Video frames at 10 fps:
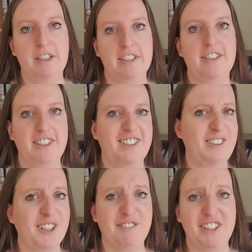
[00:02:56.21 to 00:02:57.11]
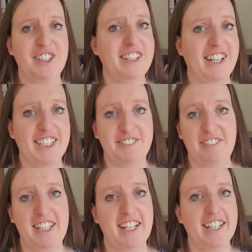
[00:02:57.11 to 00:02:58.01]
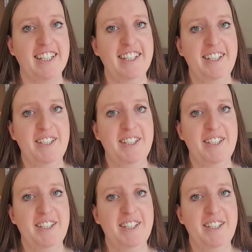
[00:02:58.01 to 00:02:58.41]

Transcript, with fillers: and it's just not a very nice feeling.